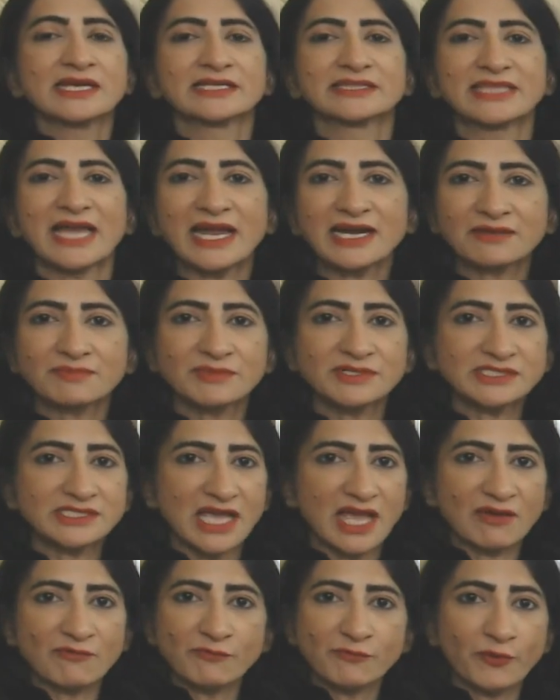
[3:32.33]
That means
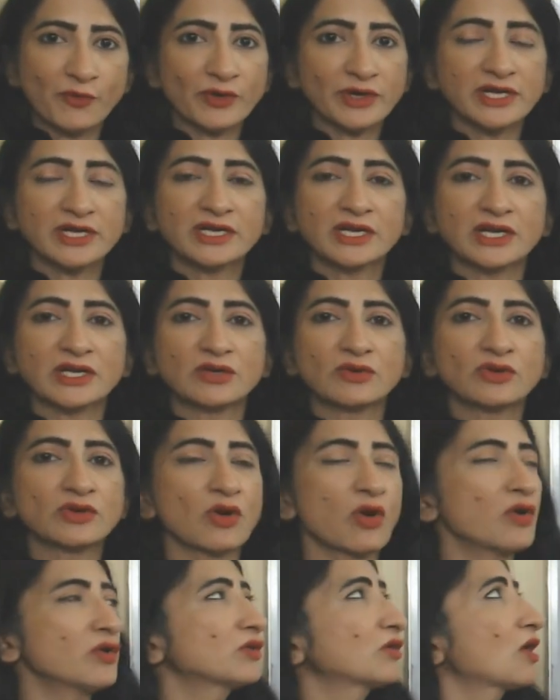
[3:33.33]
M4 include
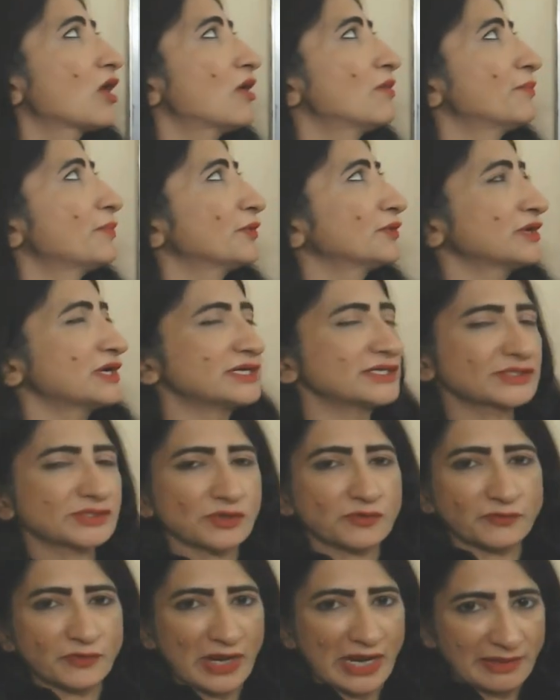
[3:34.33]
all components
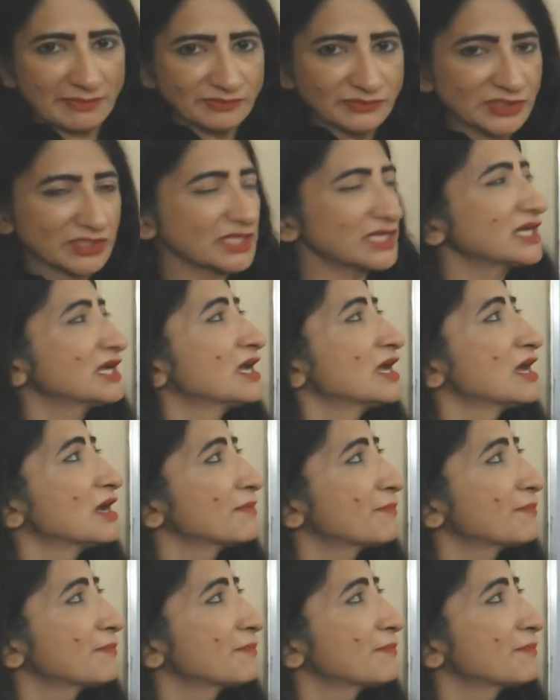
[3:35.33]
of M3.